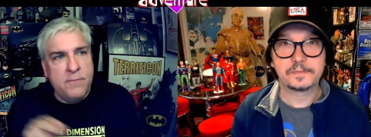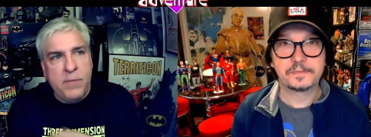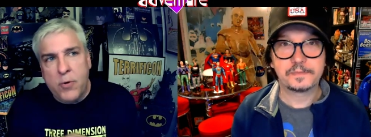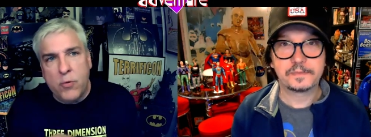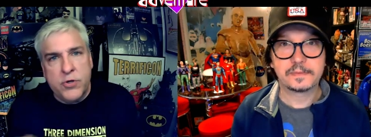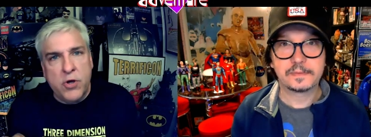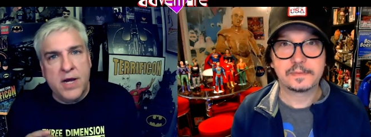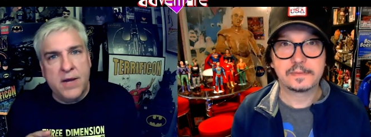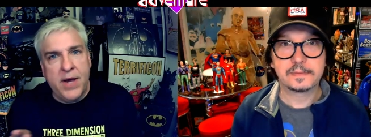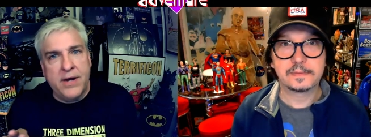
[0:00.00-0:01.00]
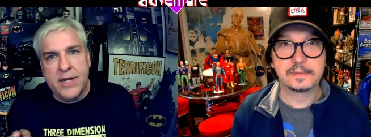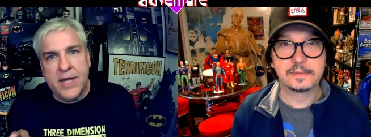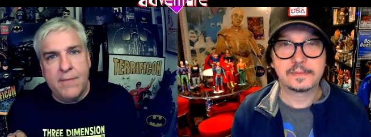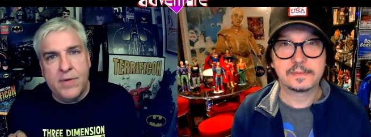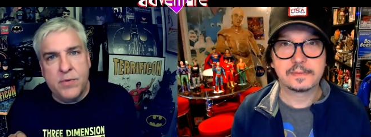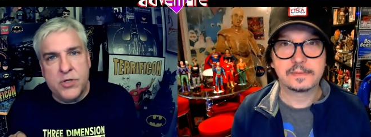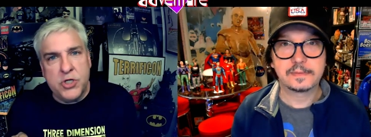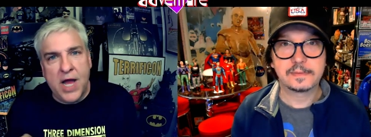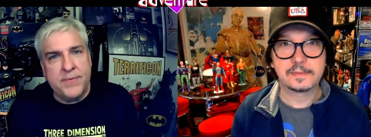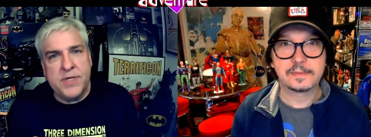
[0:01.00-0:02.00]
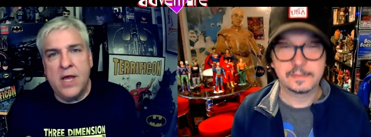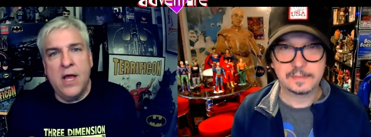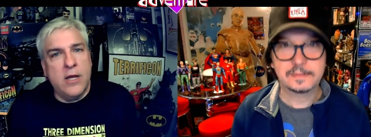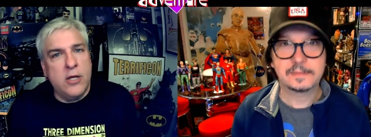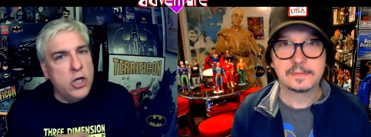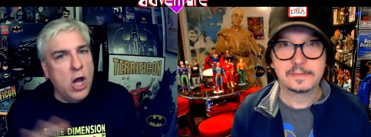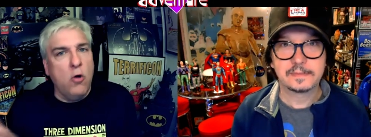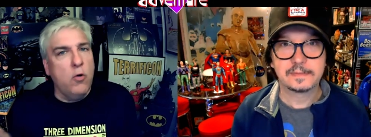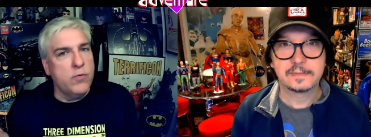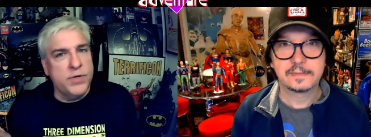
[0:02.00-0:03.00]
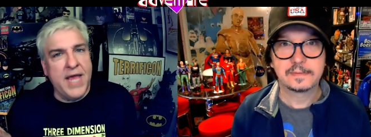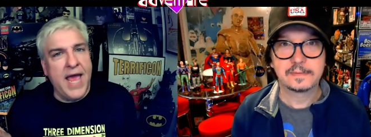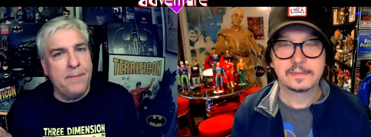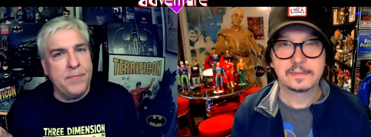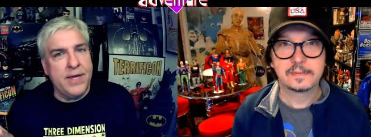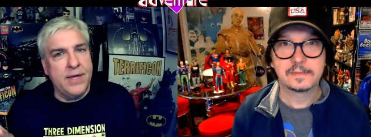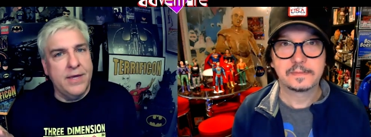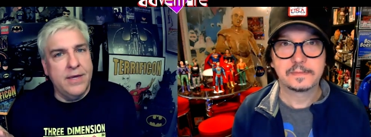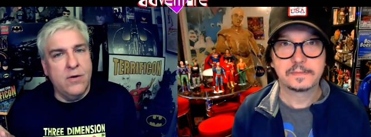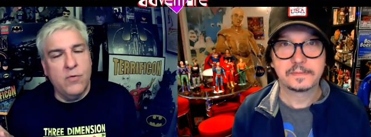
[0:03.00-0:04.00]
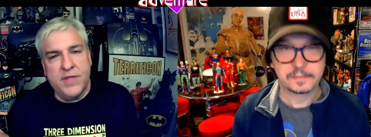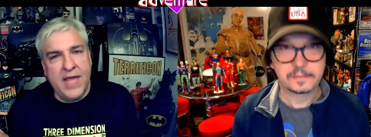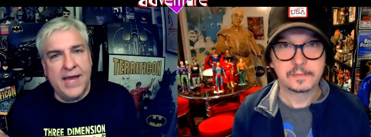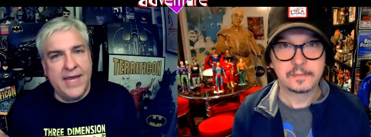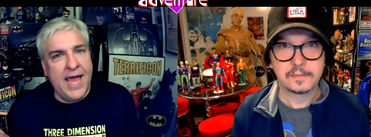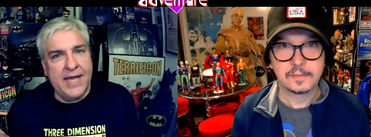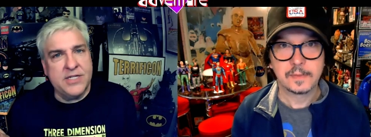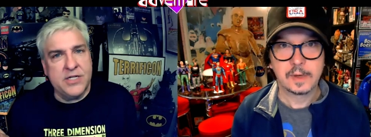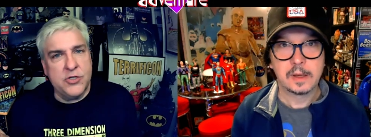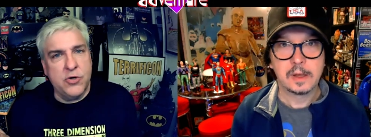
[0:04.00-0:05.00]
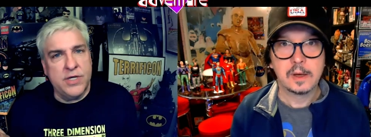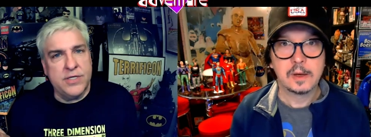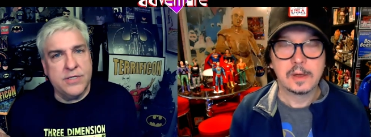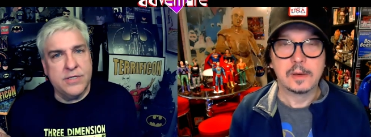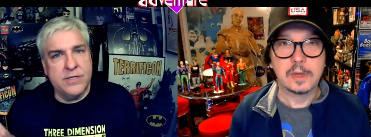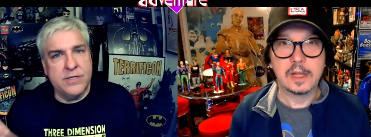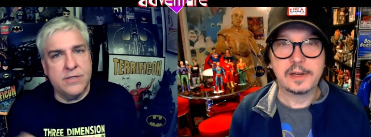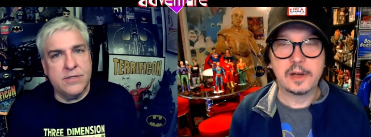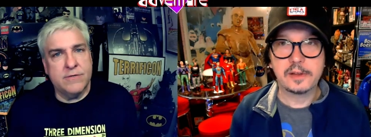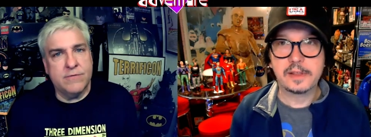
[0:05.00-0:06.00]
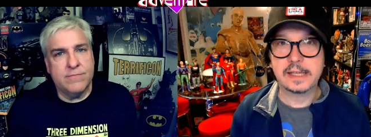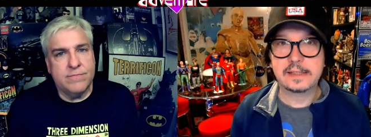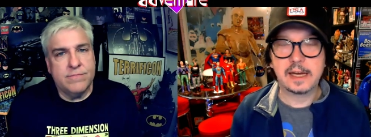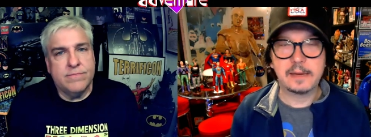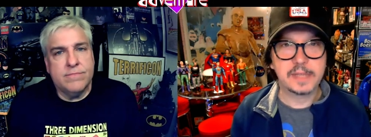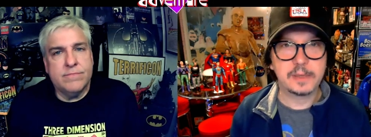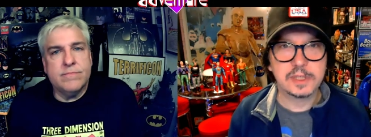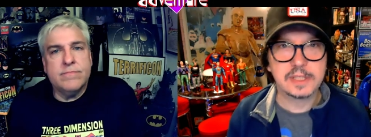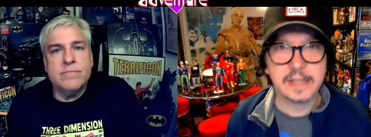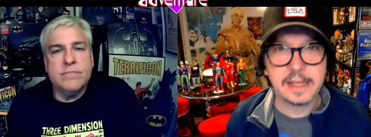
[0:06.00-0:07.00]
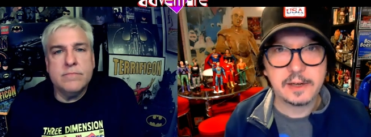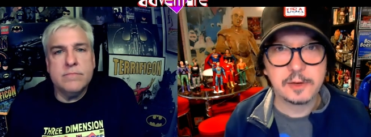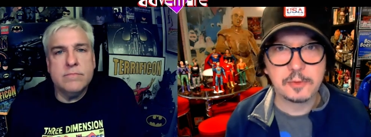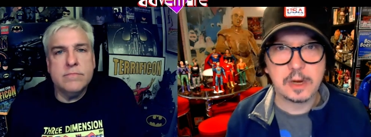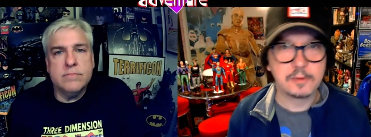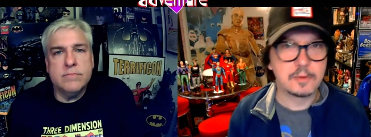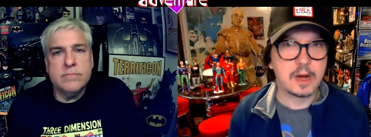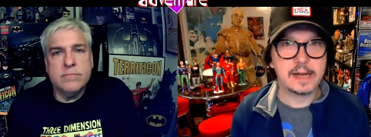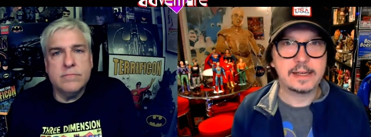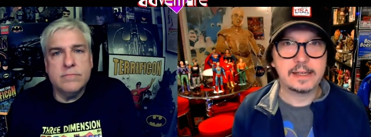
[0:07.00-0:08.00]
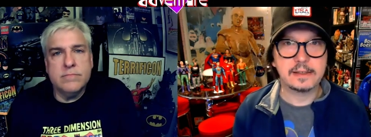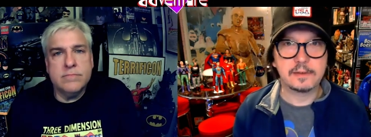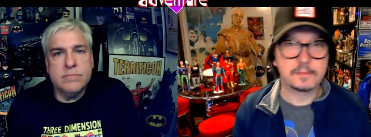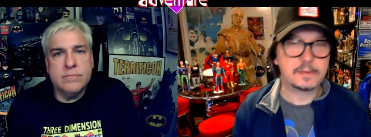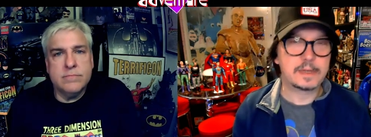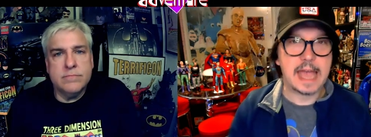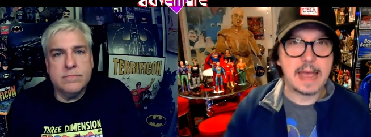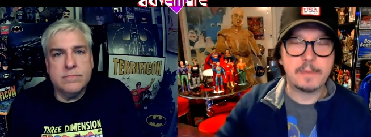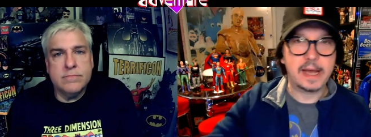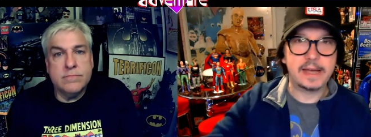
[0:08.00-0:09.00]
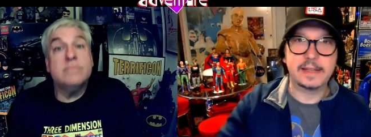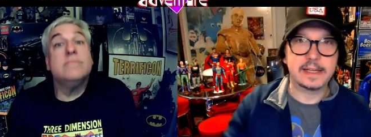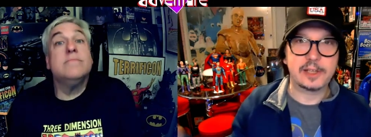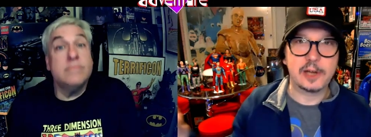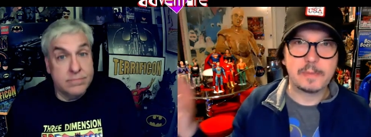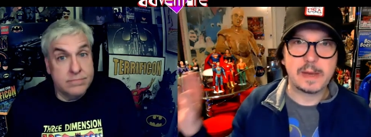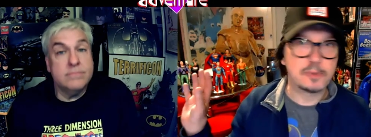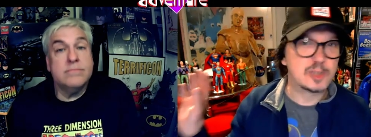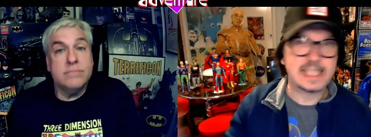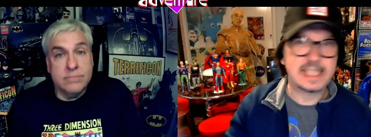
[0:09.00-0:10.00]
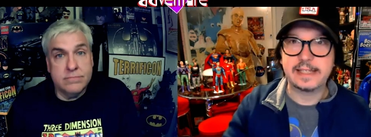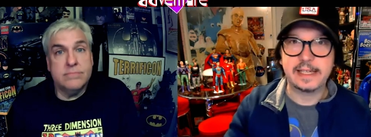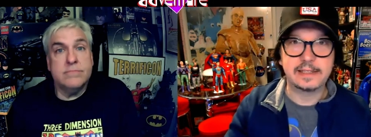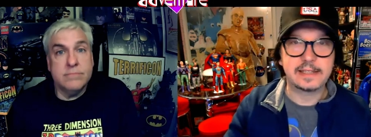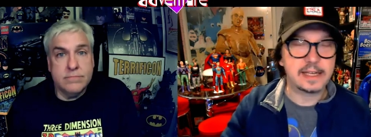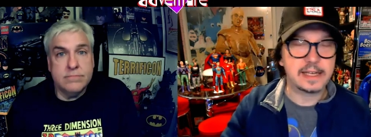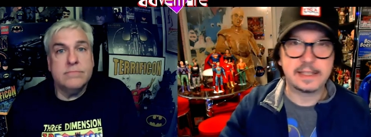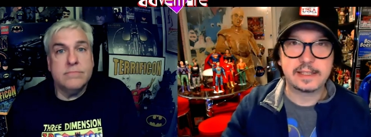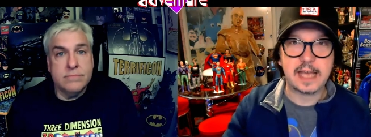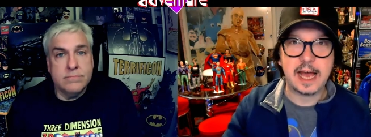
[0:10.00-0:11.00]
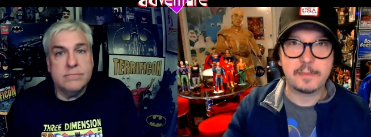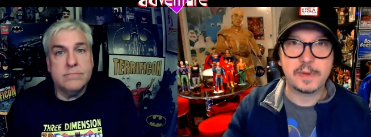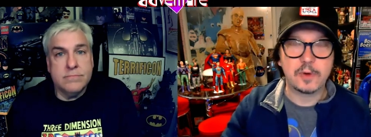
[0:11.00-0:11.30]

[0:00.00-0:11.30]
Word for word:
Speaker 1: people would talk about it at comic book shops. Mm-hmm. No one was happy with that casting choice?
Speaker 2: Well, I know that um, there was a letter a writing campaign that you know people sent in saying this can't be